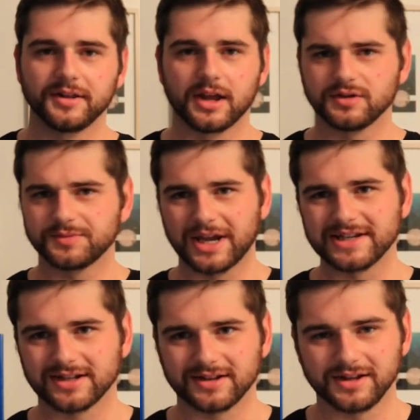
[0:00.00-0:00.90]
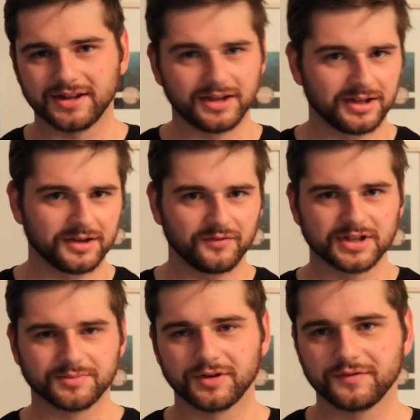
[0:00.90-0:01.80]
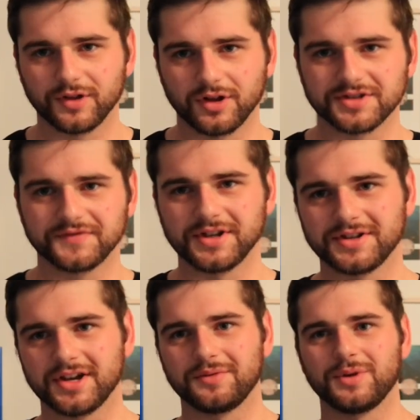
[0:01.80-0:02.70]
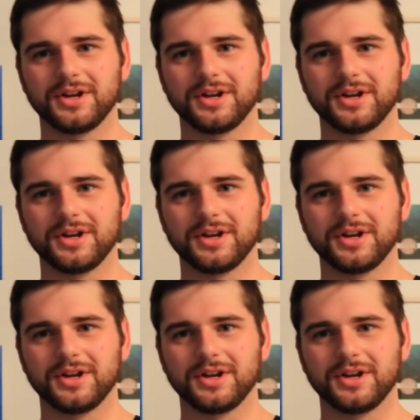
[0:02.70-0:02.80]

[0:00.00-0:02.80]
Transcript: and that was basically the investment philosophy that